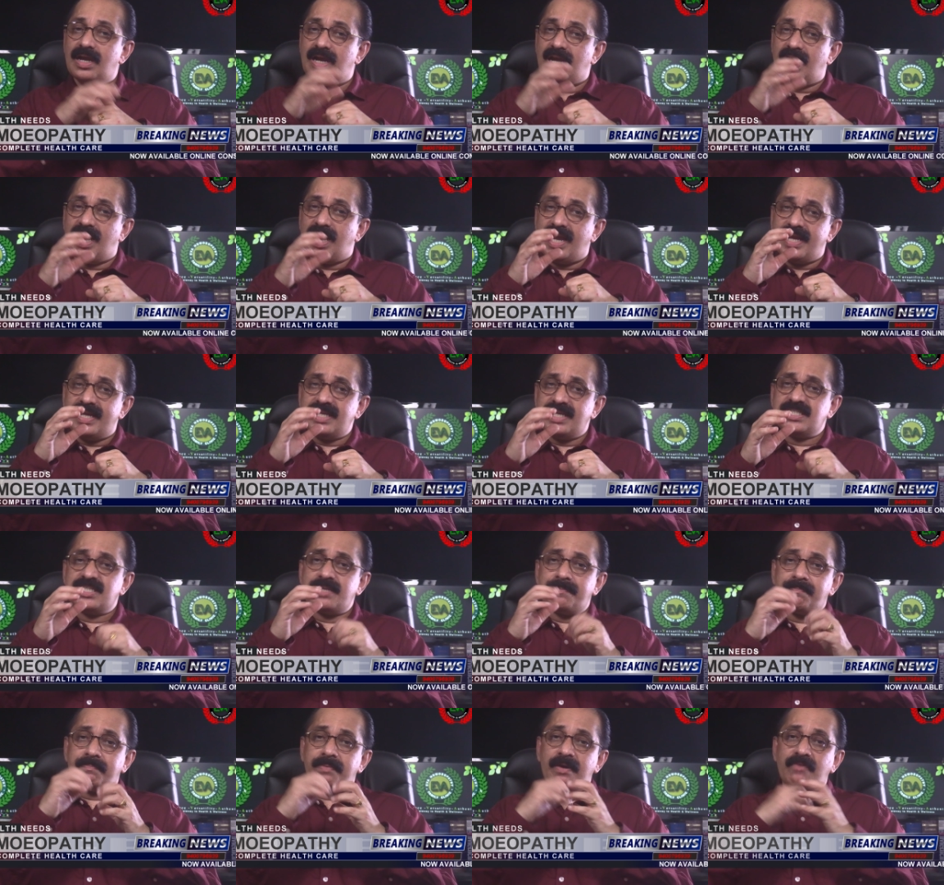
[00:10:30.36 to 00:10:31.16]
It is
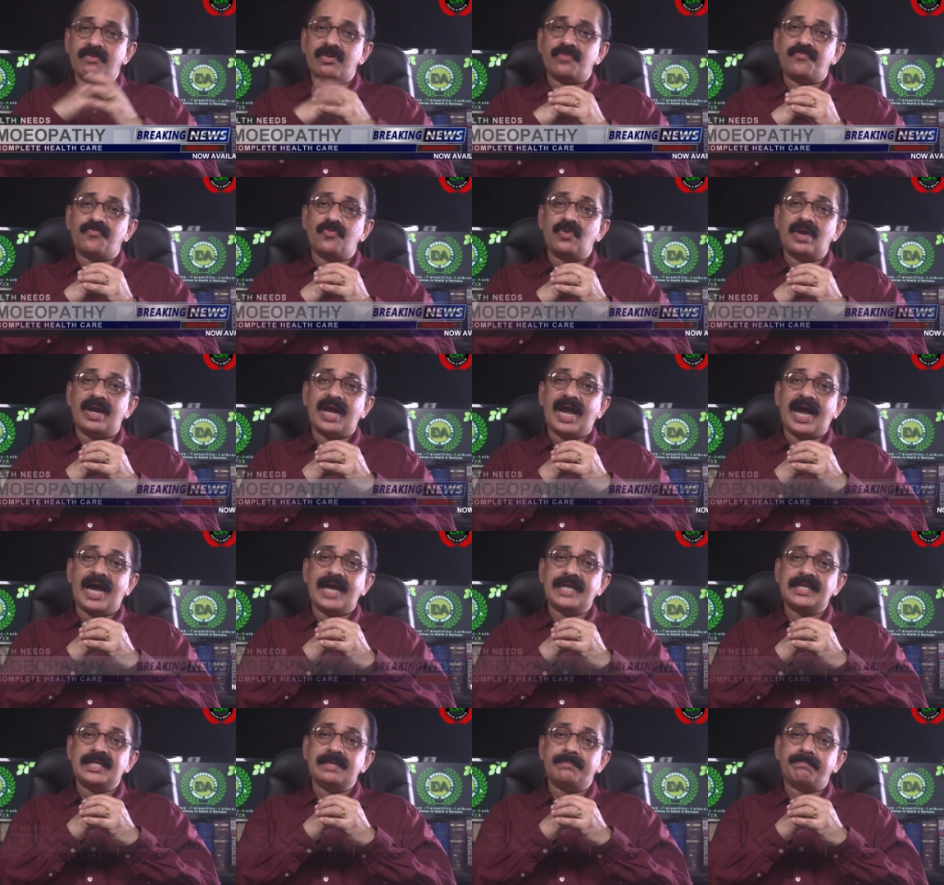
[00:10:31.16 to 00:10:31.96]
a powerful
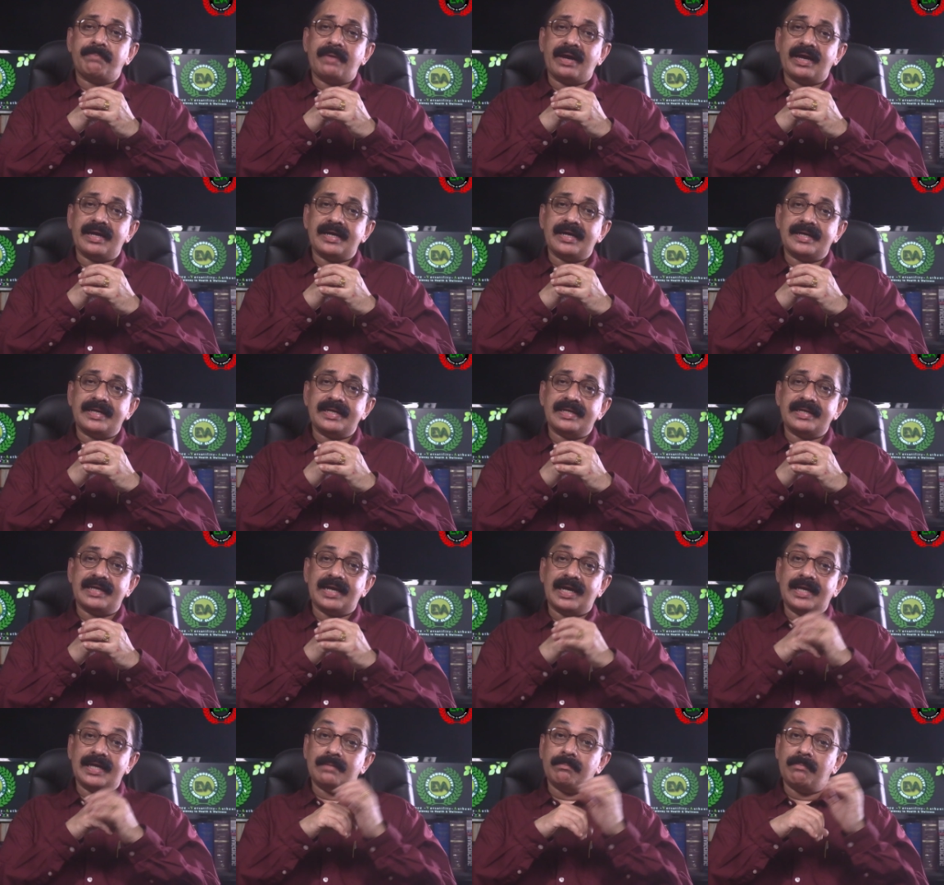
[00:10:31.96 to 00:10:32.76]
antipyretic
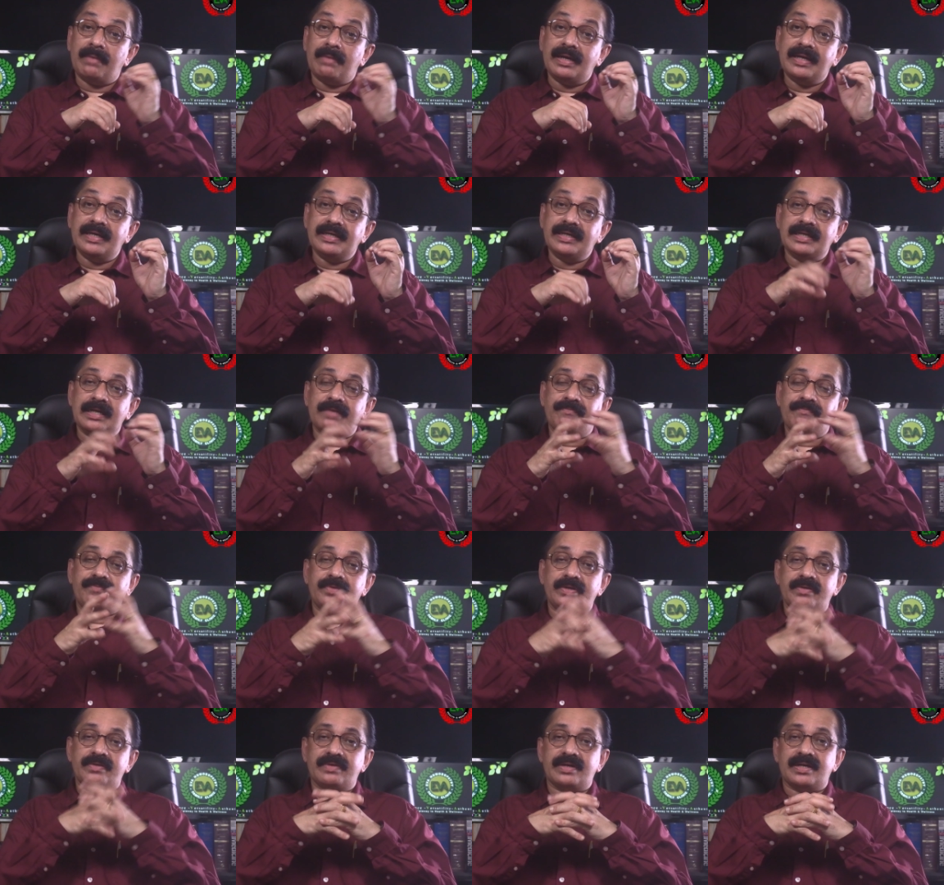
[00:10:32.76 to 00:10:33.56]
and malarial
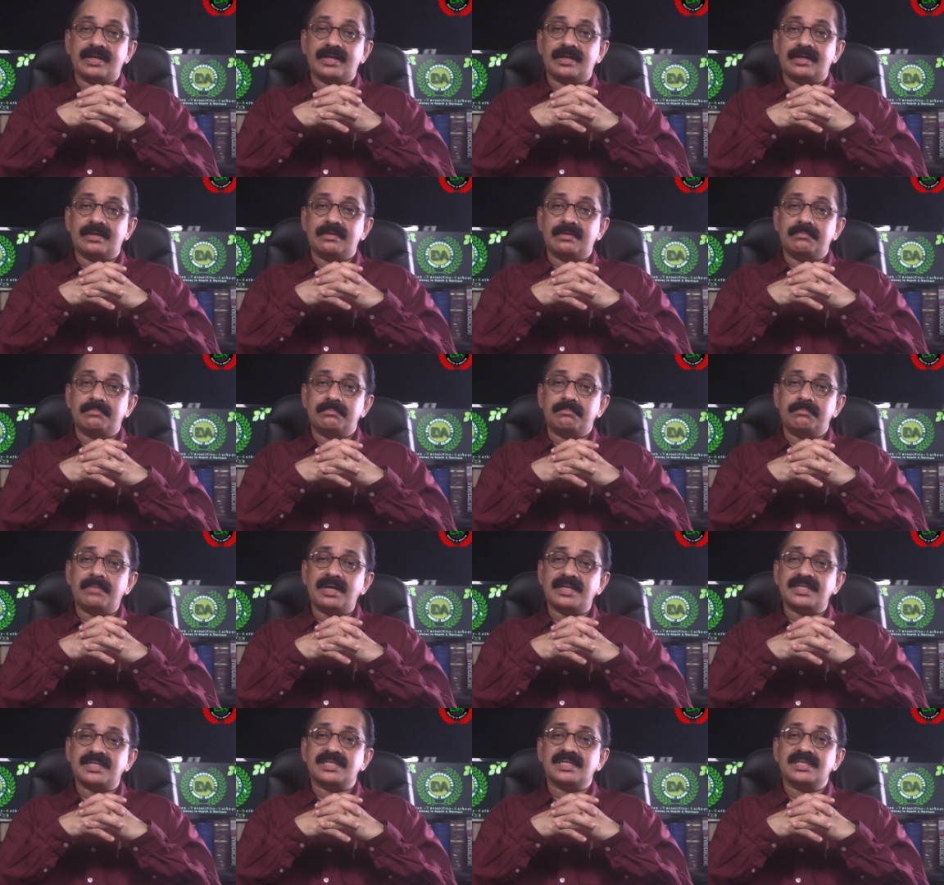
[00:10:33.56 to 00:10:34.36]
fever,
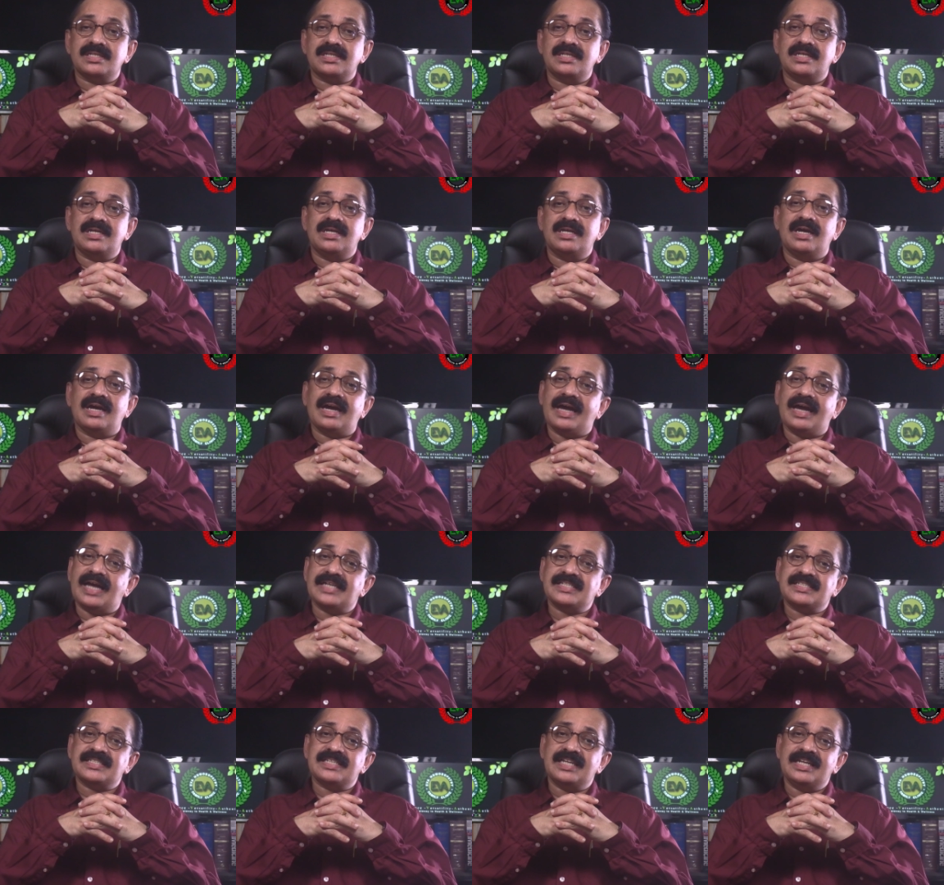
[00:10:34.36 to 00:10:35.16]
but
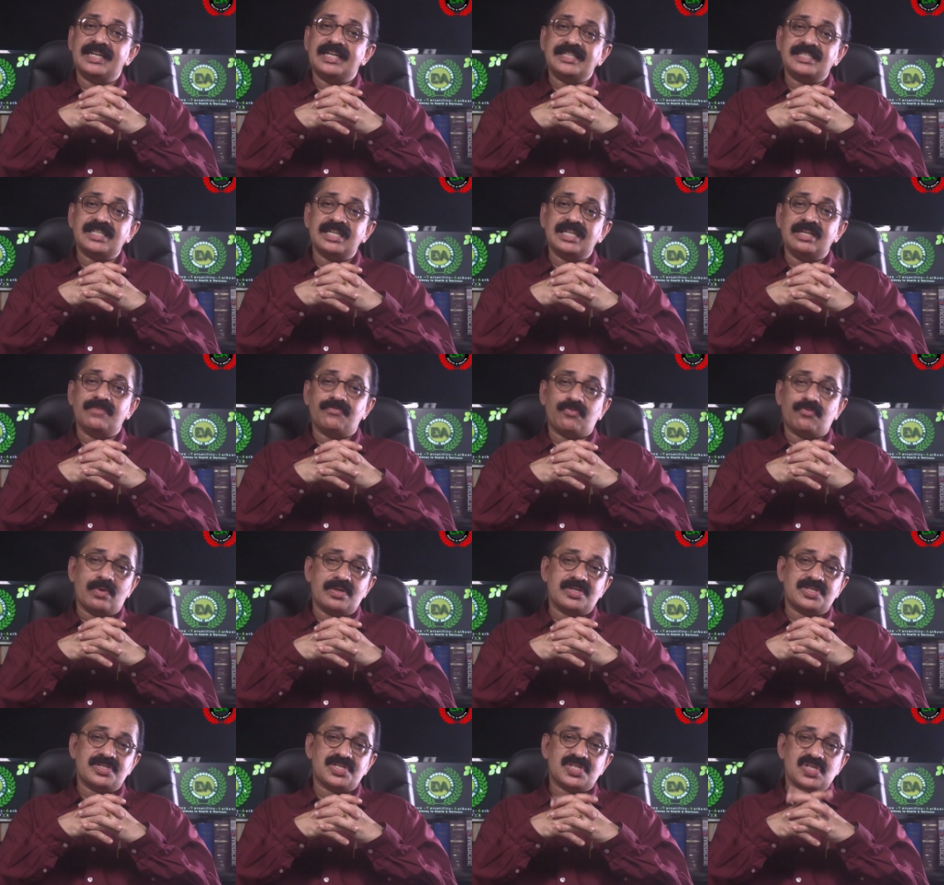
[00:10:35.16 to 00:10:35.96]
has a little
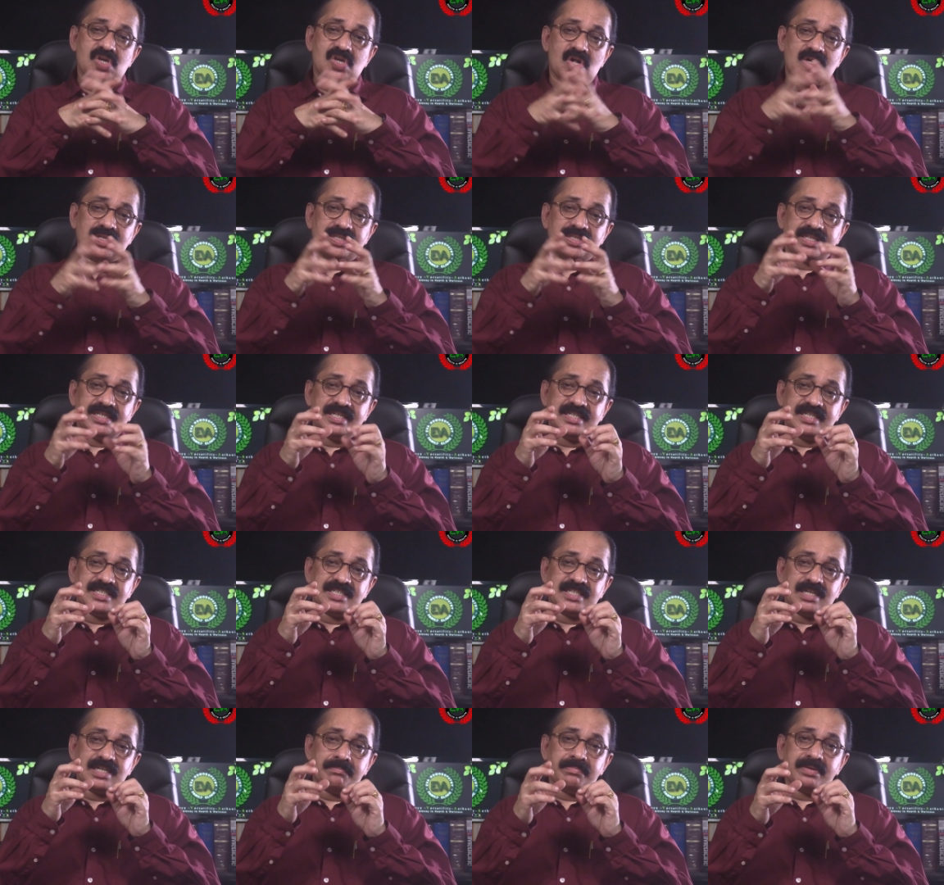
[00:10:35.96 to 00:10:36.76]
influence on the
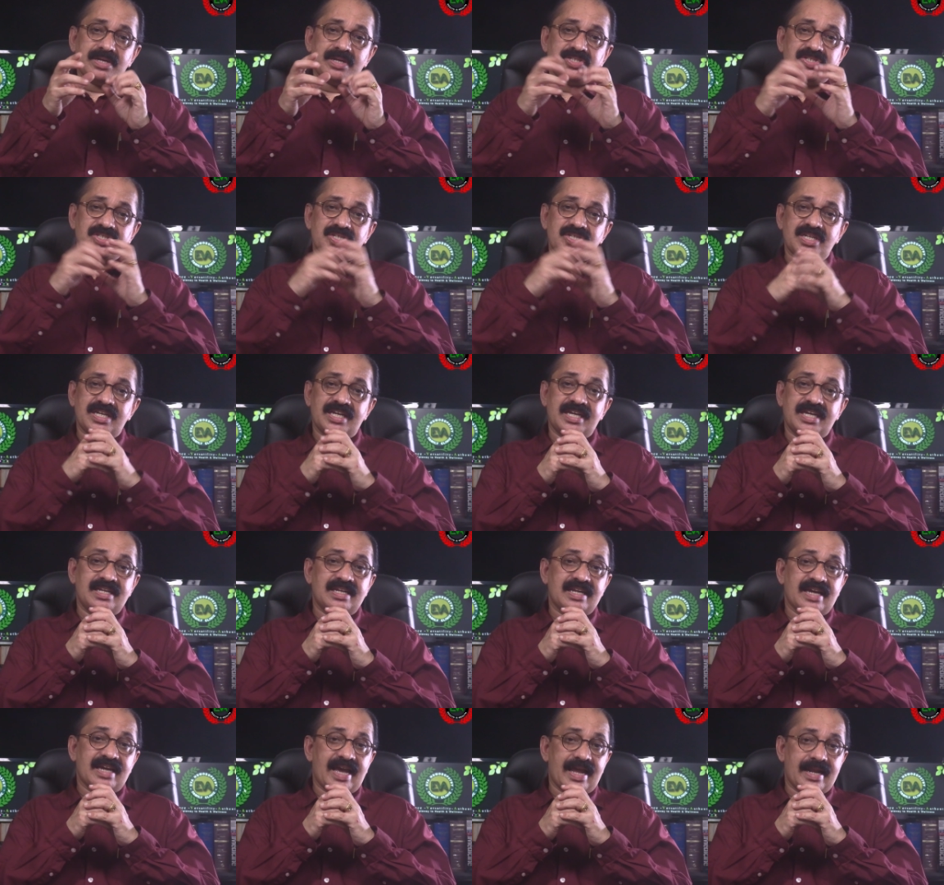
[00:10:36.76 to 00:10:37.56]
temperature
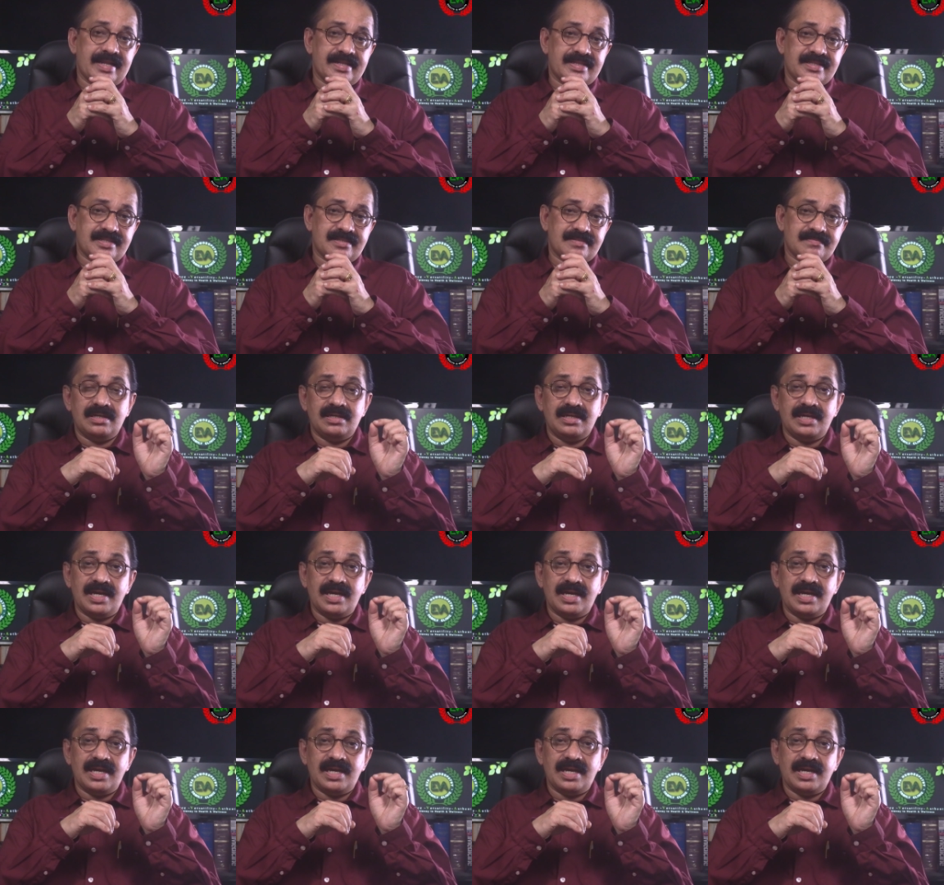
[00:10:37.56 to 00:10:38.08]
in health.